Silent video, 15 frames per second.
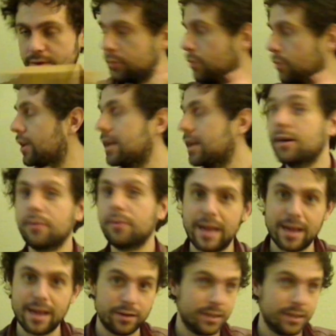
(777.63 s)
through looking
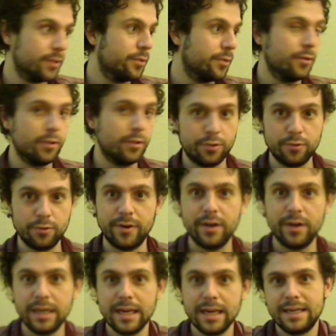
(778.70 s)
around, and through
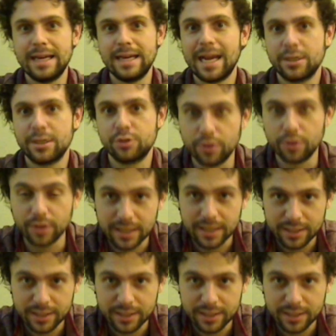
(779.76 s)
very natural